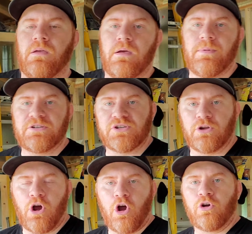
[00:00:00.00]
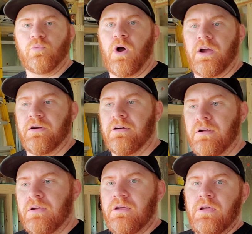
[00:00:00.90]
I'm actually gonna hardwire
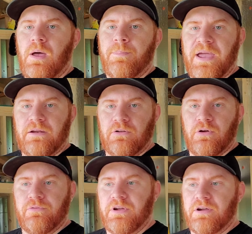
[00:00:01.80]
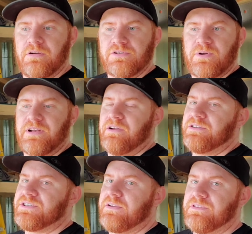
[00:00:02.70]
a panel over here because right now I
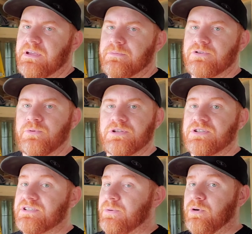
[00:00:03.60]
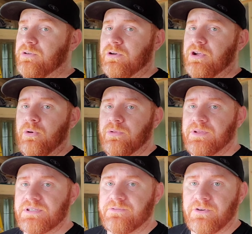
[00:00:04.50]
just have a dimmer switch because I wasn't going to go with
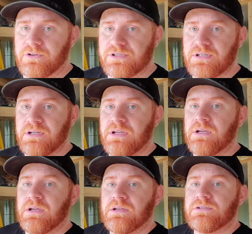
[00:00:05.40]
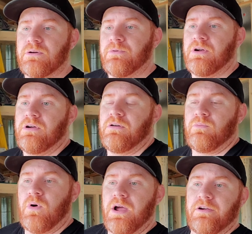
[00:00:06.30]
these at first. So I'm going to
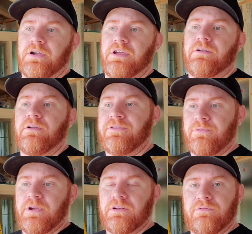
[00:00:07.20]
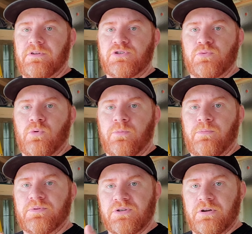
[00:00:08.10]
wire in 3 individual
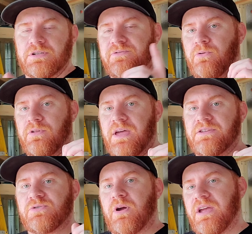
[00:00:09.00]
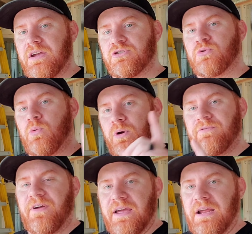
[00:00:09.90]
circuits for that so I can control
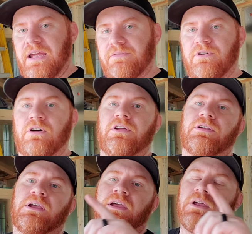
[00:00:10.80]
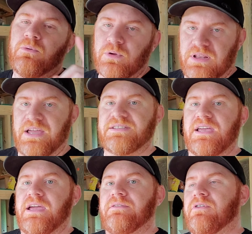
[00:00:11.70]
what fan I have on, what lights
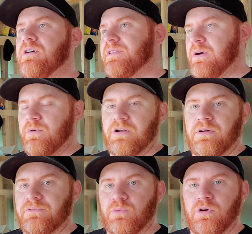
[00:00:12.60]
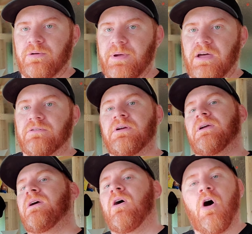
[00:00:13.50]
I have on. That way I don't have to worry about
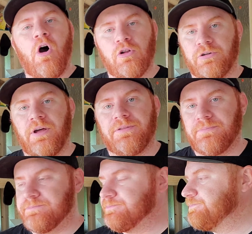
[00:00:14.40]
all or nothing.